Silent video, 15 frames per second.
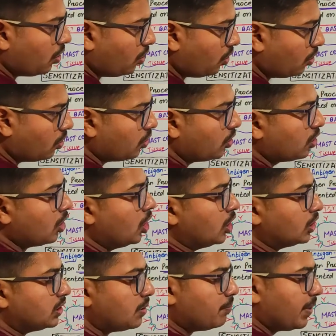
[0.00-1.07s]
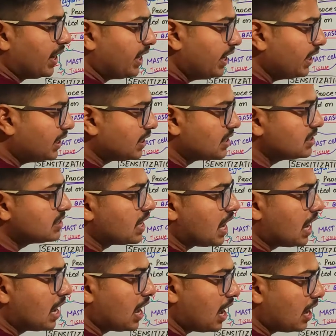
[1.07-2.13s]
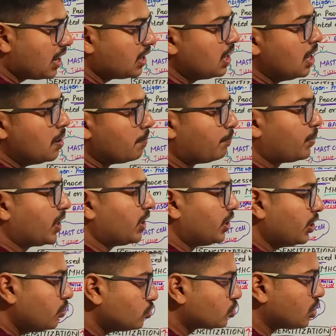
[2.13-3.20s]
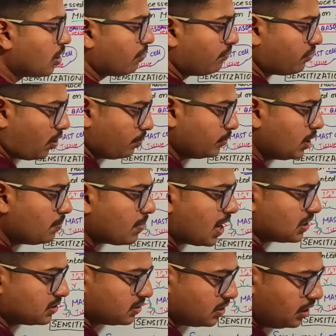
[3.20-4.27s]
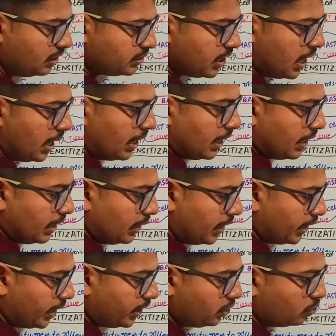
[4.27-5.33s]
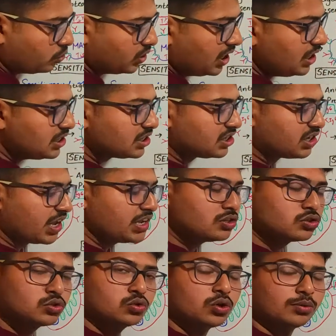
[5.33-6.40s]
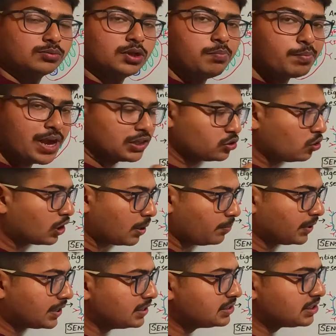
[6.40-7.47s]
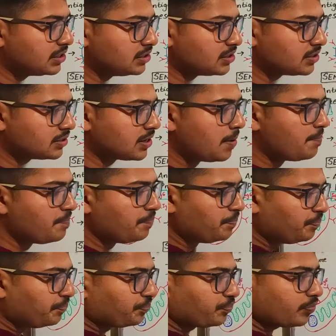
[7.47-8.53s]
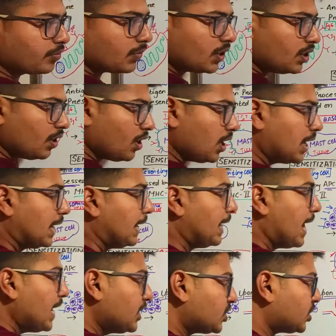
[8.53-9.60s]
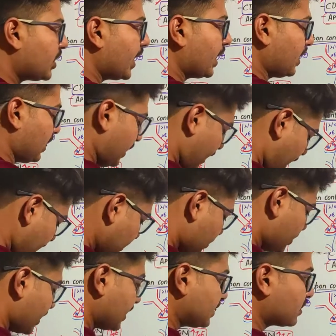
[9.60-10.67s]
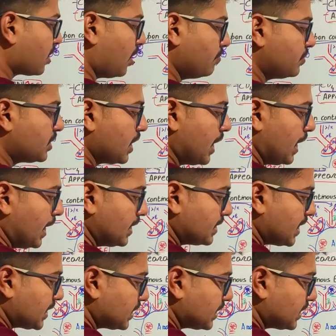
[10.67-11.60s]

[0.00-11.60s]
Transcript: or the mediators are produced from the mast cells, leading to the stage 2 of the pathochemical changes. Next stage comes is the